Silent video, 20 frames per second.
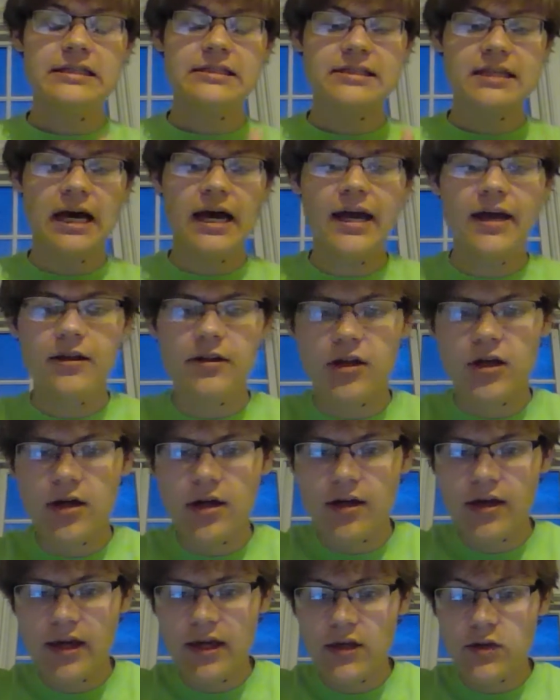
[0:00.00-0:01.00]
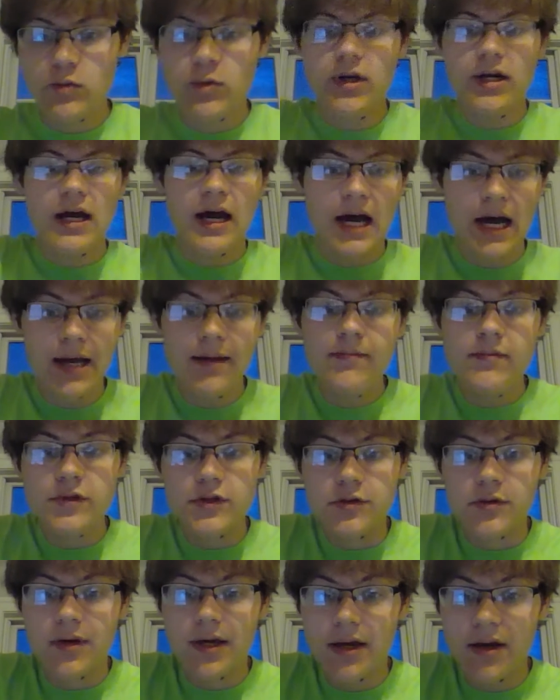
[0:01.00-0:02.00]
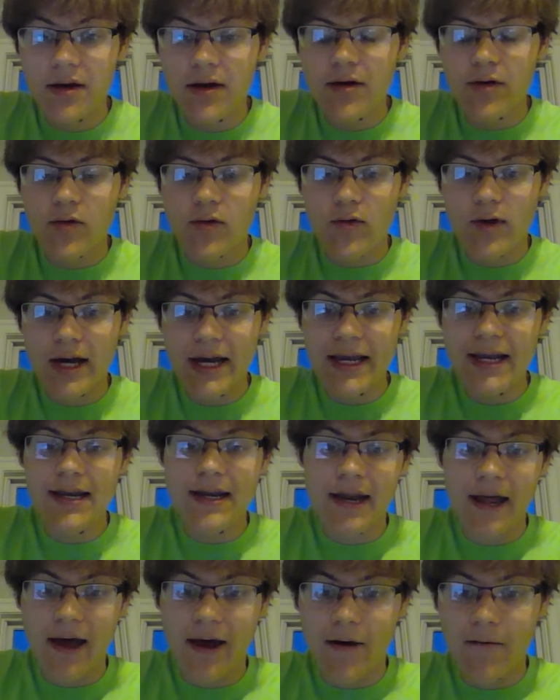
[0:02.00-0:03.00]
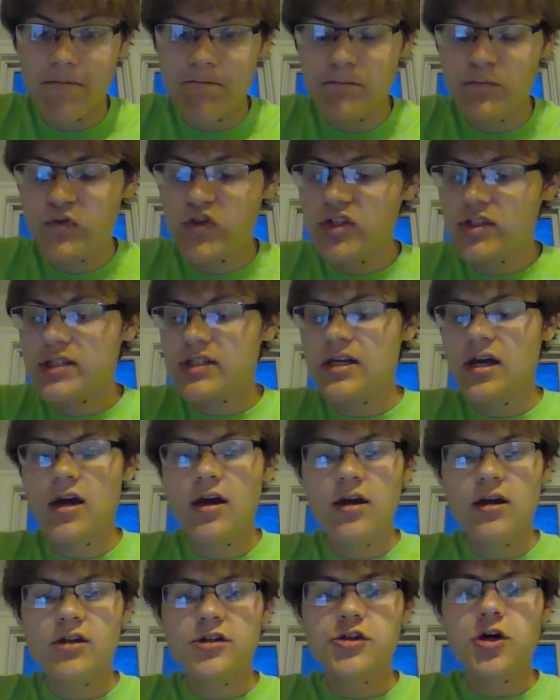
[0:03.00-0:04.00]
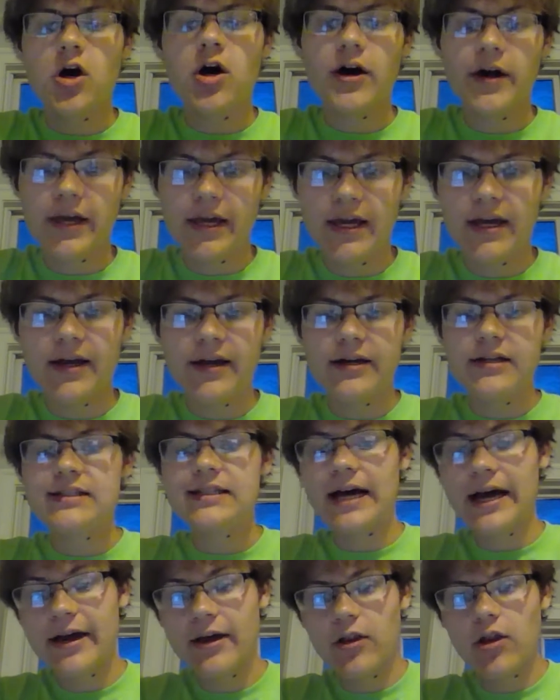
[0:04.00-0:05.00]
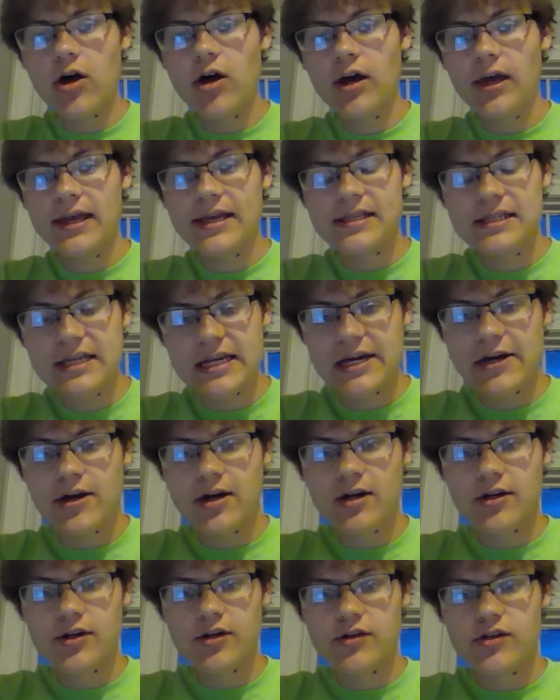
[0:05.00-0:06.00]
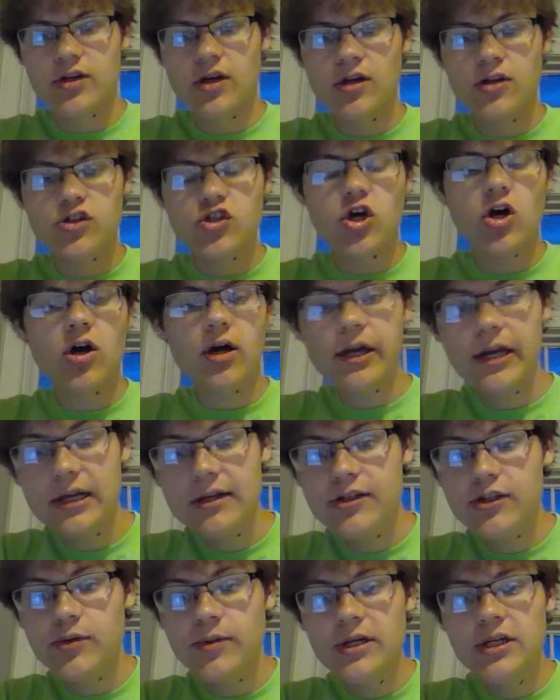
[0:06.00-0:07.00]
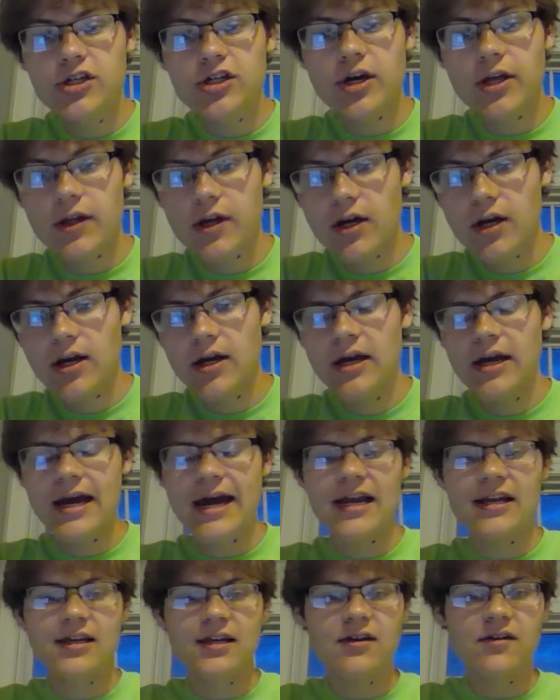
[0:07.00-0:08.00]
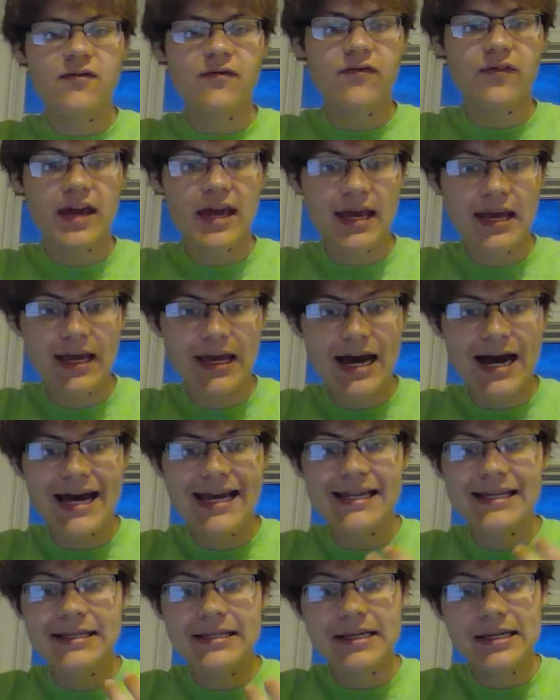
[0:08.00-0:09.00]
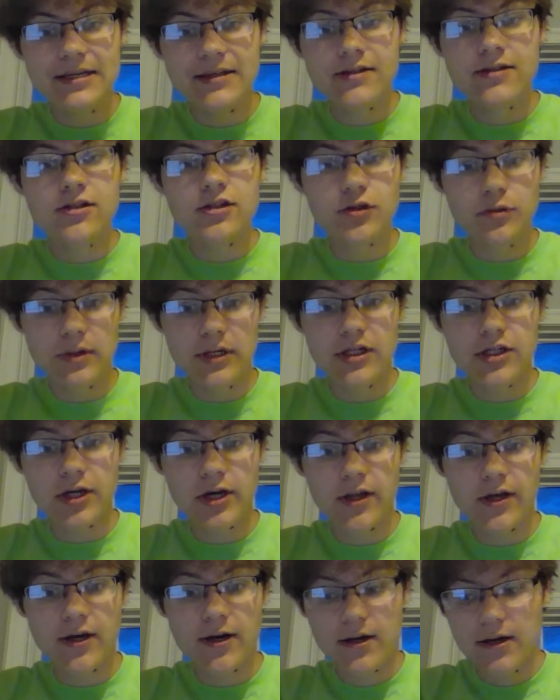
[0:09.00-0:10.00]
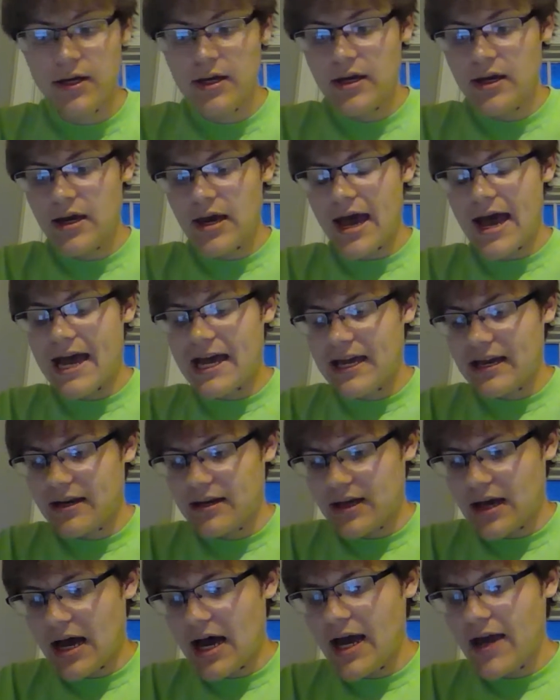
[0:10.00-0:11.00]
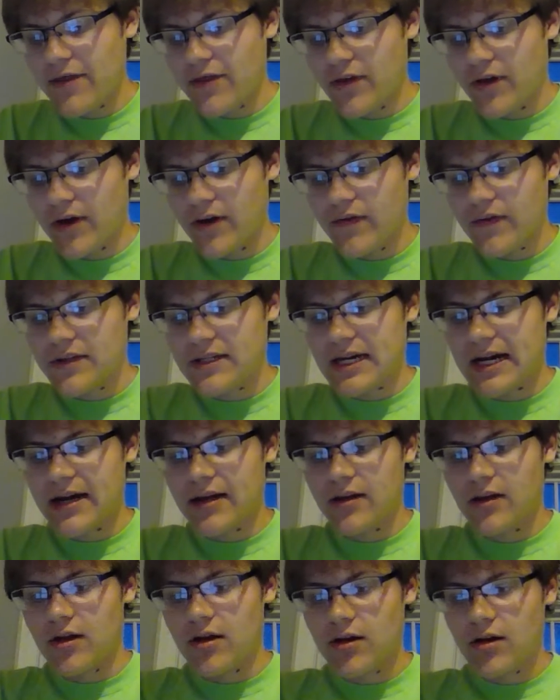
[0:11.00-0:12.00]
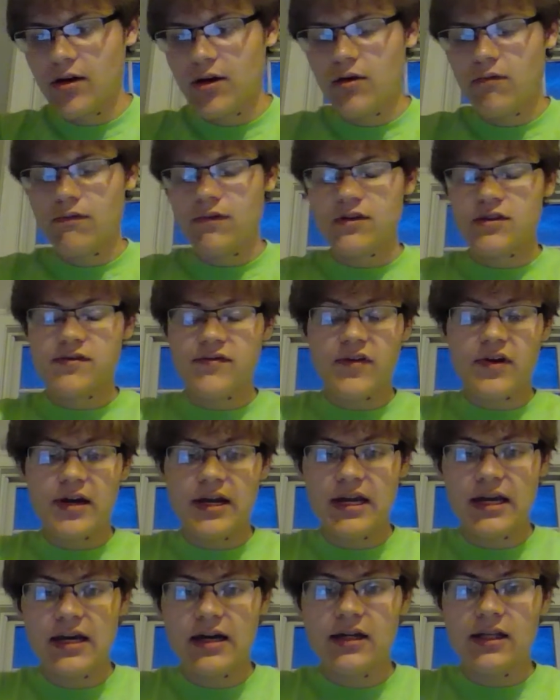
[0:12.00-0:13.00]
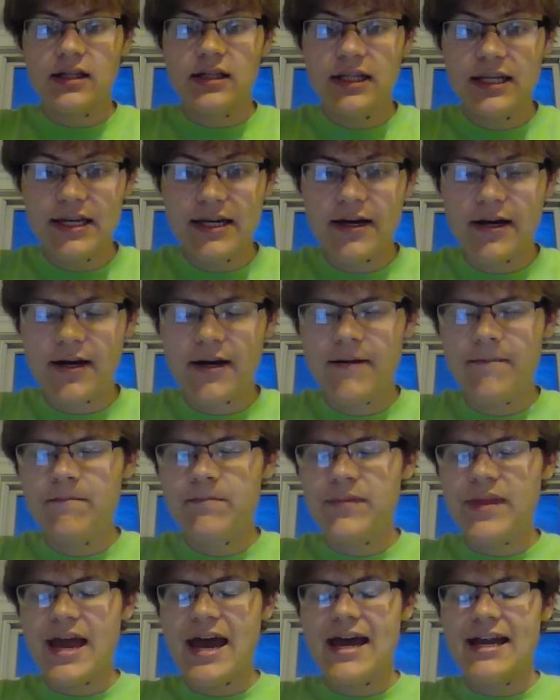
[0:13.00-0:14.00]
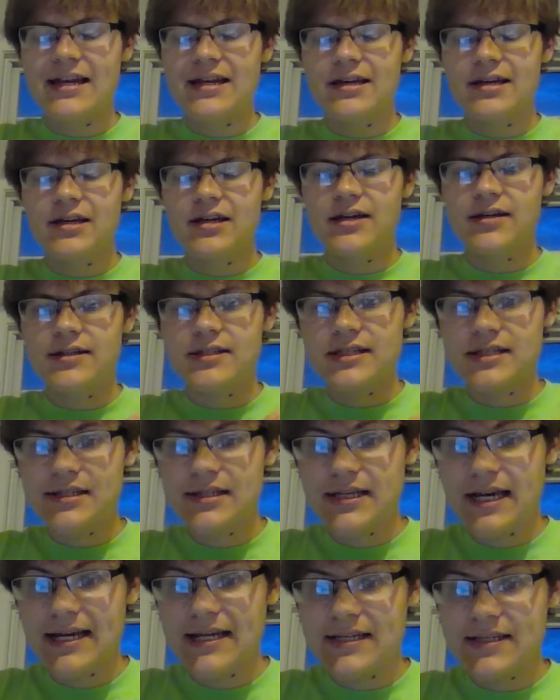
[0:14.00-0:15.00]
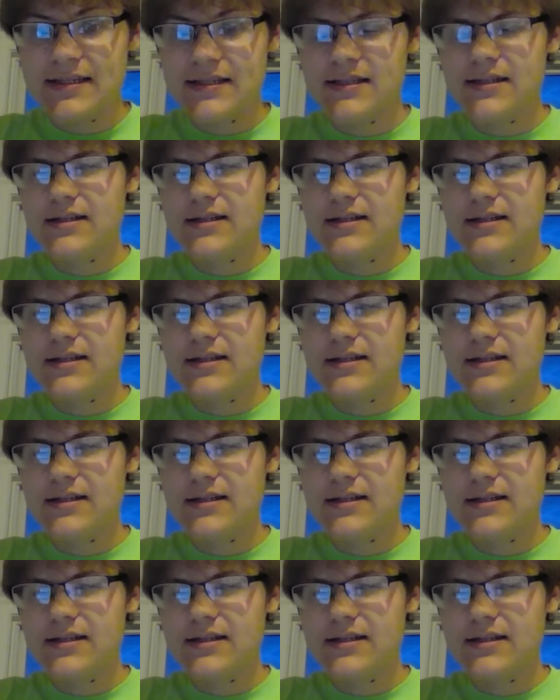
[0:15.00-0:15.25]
dialogue is what I'm doing right now, just talking. Dialogue is characters talking to each other and conveying ideas to each other. And I thought the dialogue was very clear and concise.